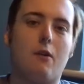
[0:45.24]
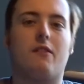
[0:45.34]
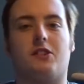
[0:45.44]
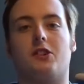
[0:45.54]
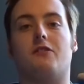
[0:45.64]

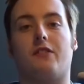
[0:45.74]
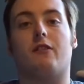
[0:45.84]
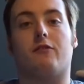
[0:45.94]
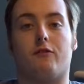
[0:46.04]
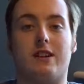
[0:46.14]
however, do
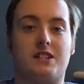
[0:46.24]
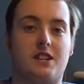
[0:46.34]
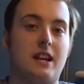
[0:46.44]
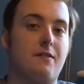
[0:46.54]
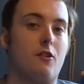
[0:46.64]
feel free
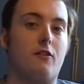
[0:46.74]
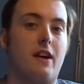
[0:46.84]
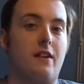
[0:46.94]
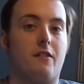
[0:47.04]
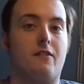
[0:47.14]
to leave your
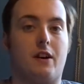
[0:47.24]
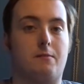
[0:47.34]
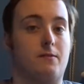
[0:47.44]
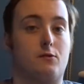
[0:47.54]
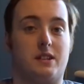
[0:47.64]
favourite
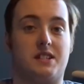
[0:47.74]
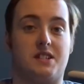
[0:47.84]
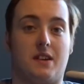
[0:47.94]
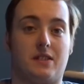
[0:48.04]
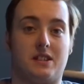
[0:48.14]
film of
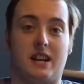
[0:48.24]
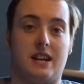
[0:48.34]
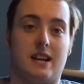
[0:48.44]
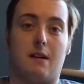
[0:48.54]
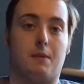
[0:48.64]

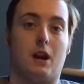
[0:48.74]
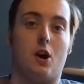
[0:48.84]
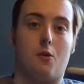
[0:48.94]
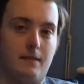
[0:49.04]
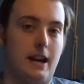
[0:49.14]
2017 down
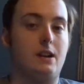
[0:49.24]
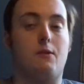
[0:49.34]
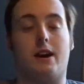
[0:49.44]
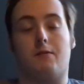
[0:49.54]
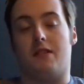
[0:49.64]
below.
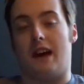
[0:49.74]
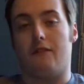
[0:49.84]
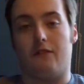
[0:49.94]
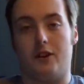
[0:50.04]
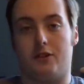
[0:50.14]
Anyway,
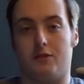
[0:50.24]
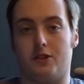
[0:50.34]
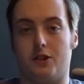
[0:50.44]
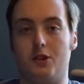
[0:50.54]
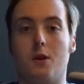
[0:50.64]
without further
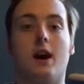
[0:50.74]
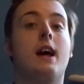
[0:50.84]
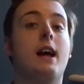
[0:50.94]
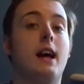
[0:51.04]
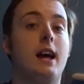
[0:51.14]
ado,
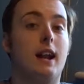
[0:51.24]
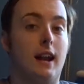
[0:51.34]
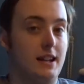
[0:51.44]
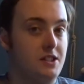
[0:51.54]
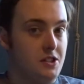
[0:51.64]

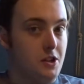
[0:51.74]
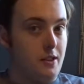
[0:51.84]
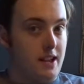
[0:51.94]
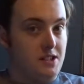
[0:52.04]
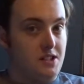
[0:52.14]
let's do
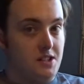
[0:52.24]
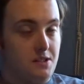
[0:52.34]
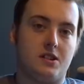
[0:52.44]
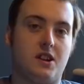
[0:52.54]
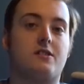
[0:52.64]
this.
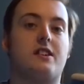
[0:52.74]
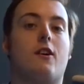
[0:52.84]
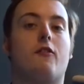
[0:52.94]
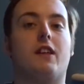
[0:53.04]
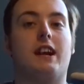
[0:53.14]
Starting
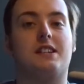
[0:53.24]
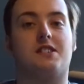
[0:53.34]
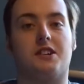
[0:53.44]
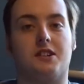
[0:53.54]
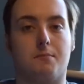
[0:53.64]
off the
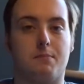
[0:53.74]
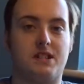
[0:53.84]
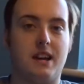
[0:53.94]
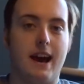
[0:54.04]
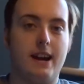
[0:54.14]
list at number
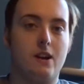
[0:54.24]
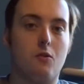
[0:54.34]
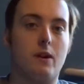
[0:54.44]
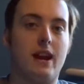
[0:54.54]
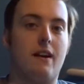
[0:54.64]

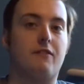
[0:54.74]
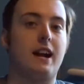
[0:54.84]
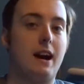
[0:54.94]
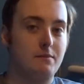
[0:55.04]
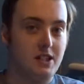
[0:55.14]
10, we have
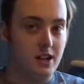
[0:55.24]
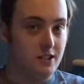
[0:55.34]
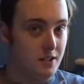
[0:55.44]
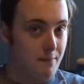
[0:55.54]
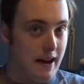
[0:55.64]
Captain
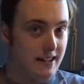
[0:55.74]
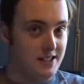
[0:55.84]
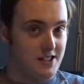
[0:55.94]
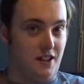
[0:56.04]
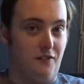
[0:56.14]

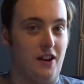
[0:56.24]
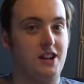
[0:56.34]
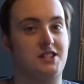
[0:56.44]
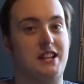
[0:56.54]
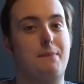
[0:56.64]
Underpants, the
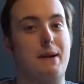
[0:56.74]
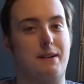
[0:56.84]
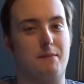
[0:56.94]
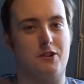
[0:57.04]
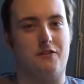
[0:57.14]
first
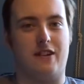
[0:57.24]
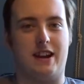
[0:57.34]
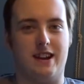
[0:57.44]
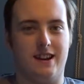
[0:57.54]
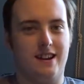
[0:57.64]
epic
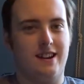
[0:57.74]
movie.